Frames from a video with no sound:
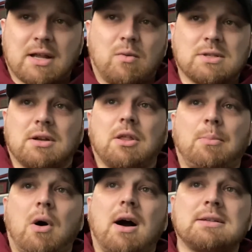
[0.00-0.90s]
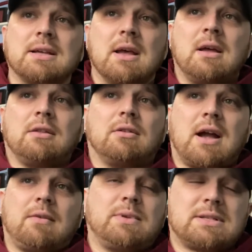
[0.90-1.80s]
it wasn't on the box. There
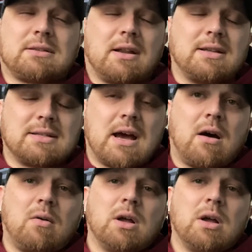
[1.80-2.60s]
have been studies now